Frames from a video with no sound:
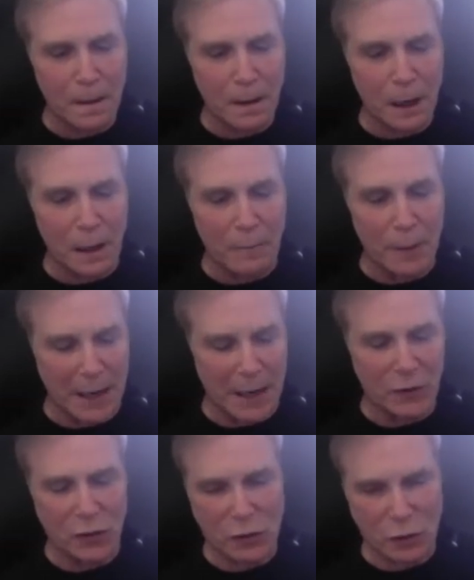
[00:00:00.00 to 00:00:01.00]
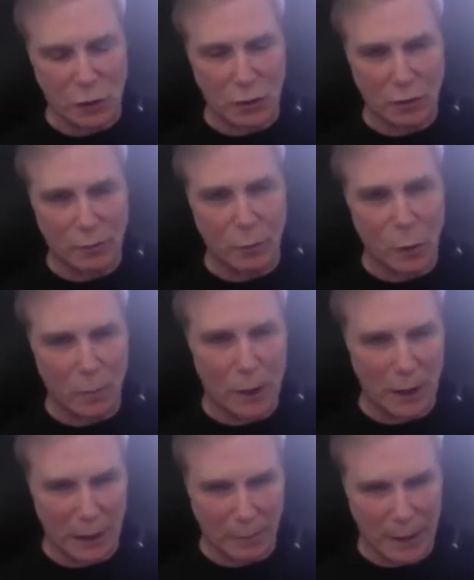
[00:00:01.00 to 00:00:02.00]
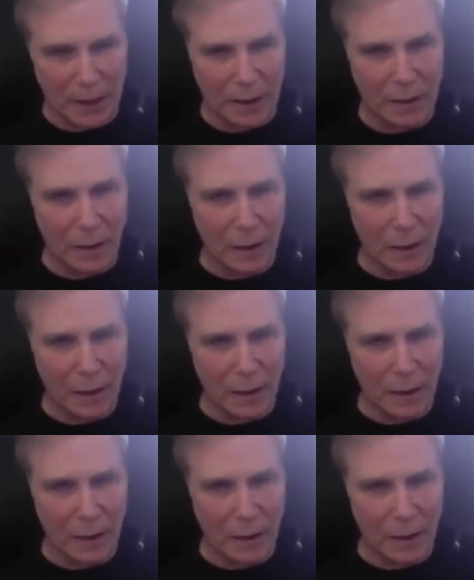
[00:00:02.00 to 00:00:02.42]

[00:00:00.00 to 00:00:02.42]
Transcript: uh, pages turned, more money made.